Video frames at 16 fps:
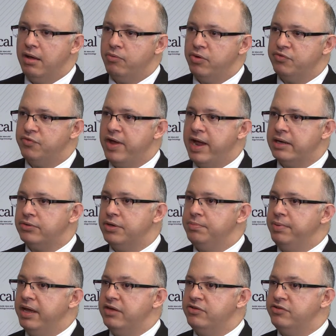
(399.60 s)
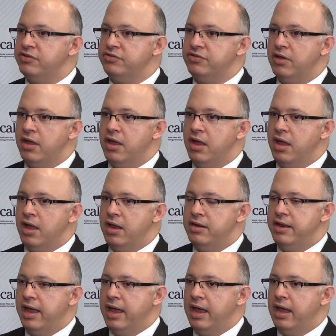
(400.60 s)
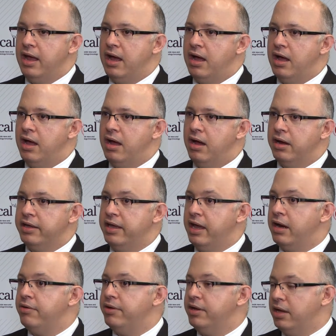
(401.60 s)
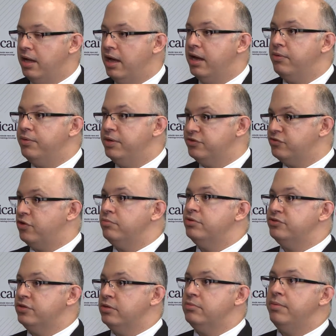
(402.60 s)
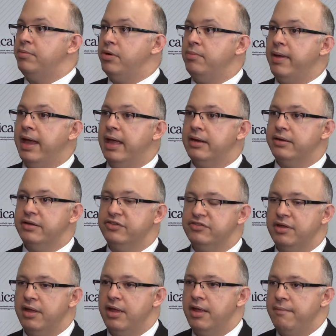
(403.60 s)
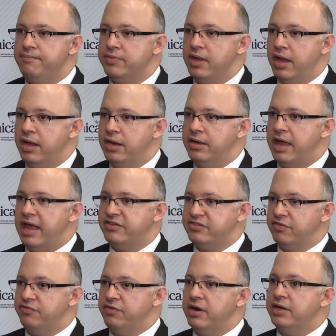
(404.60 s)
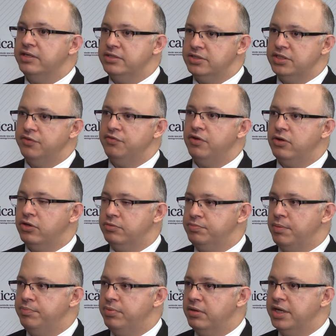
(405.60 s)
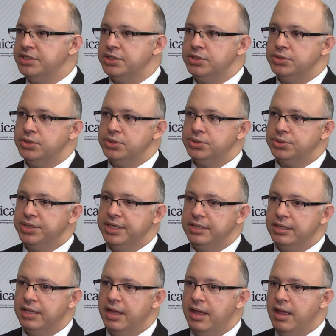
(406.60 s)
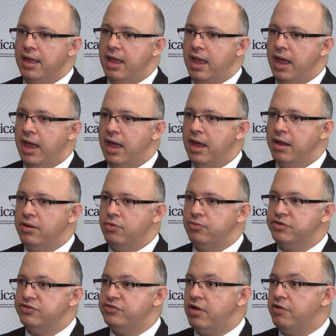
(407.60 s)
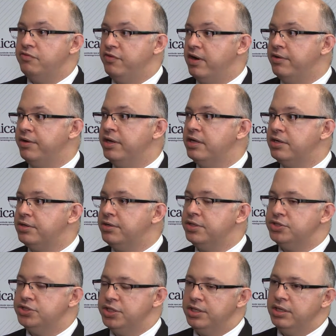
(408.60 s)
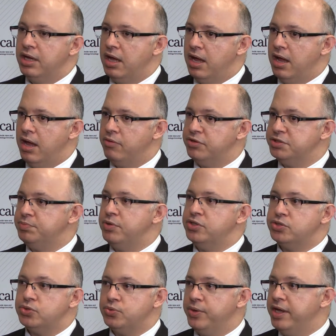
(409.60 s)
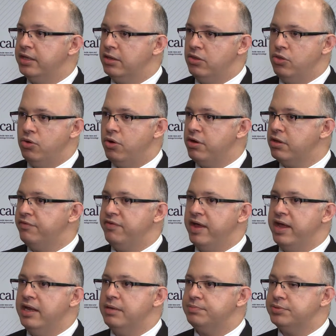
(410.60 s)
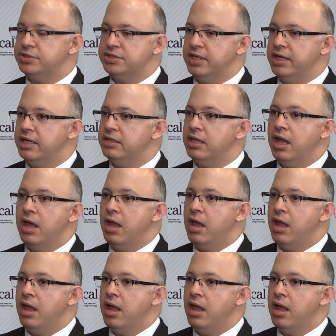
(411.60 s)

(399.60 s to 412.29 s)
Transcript: refractory patients, they carry high-risk chromosome abnormalities, and that's a very difficult population to treat. And we saw a very encouraging response rate north of 80%